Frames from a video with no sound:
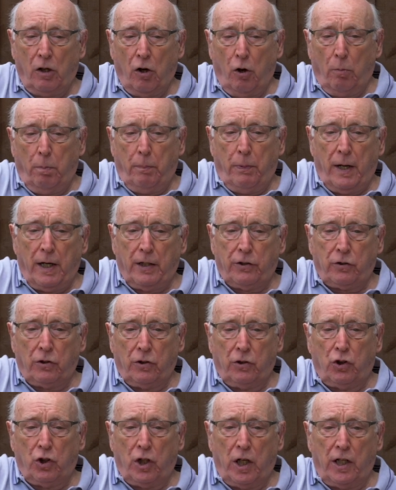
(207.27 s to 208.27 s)
go past
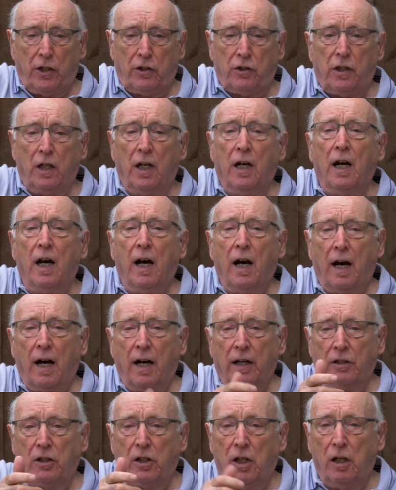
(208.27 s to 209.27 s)
the chest
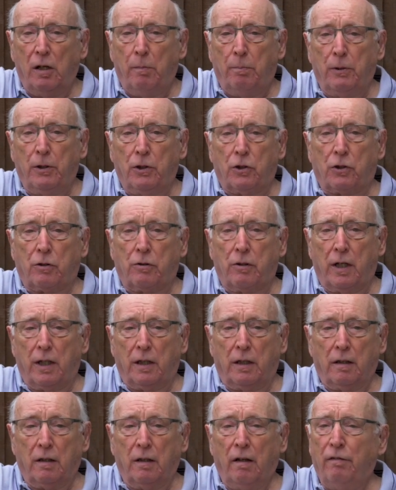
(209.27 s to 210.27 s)
and keep it straight.